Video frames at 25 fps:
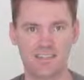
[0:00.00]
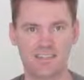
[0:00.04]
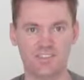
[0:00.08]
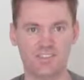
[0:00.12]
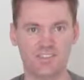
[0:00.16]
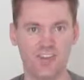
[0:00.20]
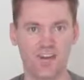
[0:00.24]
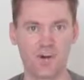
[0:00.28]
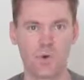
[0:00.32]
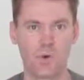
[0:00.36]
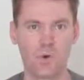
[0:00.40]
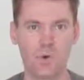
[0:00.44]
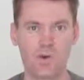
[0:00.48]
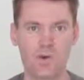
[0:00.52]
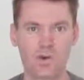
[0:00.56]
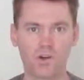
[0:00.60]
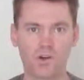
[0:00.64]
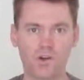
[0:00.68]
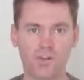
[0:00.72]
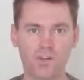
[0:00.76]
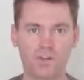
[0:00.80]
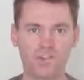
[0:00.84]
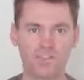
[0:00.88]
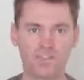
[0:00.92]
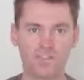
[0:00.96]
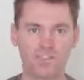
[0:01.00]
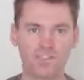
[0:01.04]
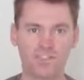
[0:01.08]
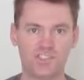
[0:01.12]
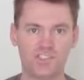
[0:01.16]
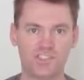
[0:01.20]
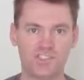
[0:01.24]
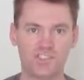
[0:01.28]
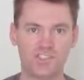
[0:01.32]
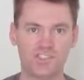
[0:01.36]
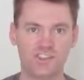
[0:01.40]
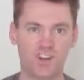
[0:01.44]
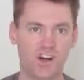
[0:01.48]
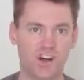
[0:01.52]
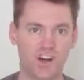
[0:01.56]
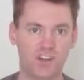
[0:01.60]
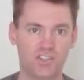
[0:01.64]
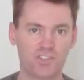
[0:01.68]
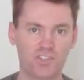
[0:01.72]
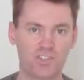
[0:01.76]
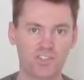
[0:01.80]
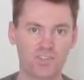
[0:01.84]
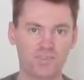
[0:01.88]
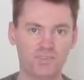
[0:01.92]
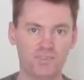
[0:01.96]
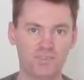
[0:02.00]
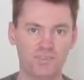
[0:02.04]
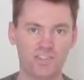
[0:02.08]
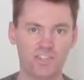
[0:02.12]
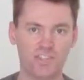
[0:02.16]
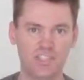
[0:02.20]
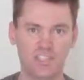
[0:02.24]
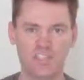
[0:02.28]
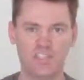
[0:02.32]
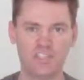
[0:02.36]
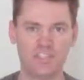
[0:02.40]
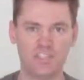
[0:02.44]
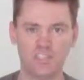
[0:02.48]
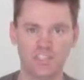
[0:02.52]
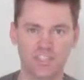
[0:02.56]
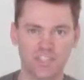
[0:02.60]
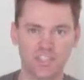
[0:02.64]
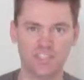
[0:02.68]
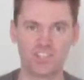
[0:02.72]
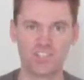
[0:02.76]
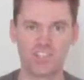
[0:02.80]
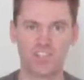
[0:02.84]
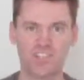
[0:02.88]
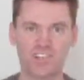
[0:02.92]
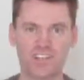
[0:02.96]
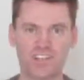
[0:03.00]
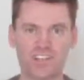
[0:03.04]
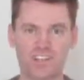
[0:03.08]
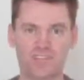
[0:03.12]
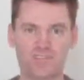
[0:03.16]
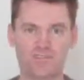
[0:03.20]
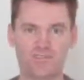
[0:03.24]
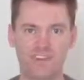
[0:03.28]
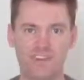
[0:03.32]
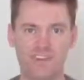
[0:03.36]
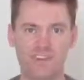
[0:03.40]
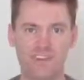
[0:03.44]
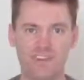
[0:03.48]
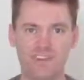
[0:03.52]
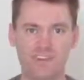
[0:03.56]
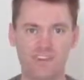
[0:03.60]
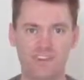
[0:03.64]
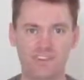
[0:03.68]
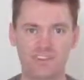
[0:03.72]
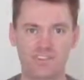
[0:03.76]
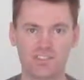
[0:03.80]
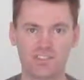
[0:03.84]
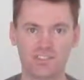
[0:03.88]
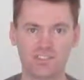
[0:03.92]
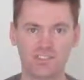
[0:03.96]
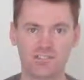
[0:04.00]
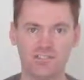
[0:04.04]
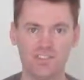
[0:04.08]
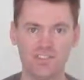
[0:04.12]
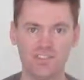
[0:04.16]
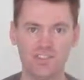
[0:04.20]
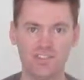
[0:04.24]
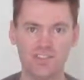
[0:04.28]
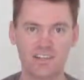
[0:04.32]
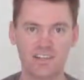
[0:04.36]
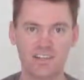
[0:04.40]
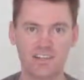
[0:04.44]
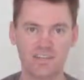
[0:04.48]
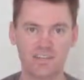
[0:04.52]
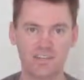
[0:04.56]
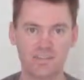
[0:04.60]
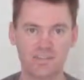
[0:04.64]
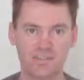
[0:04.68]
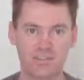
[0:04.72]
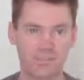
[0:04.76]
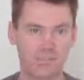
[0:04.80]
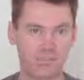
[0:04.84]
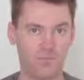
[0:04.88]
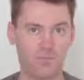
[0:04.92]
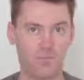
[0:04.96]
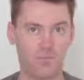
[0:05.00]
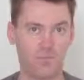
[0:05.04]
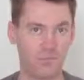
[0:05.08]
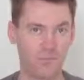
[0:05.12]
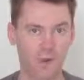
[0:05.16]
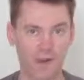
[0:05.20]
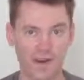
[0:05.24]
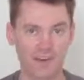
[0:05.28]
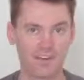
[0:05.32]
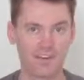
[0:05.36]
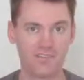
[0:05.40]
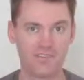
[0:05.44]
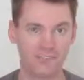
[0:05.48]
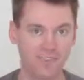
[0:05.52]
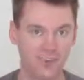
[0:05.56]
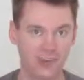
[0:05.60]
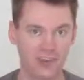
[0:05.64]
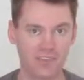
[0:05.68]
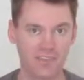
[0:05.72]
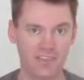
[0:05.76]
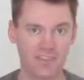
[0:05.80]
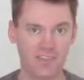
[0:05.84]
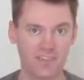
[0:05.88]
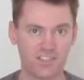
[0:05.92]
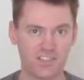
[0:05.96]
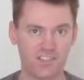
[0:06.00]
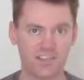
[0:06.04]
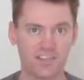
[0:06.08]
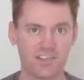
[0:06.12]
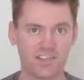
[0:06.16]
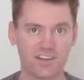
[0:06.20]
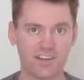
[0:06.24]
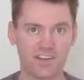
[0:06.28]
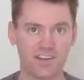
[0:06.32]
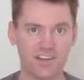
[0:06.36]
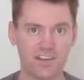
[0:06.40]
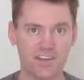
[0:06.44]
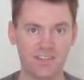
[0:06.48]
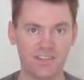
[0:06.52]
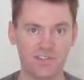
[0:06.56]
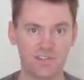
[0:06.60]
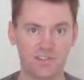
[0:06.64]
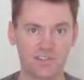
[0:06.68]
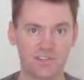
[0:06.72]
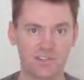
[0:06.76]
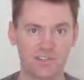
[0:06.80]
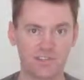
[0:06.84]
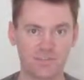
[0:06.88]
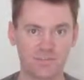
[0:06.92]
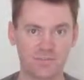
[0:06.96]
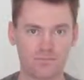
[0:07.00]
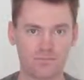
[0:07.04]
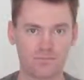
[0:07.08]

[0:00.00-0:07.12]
Doug Walker of the channel Awesome, he's the nostalgia critic, finally launched a video from Where the Fuck is the Fair Use?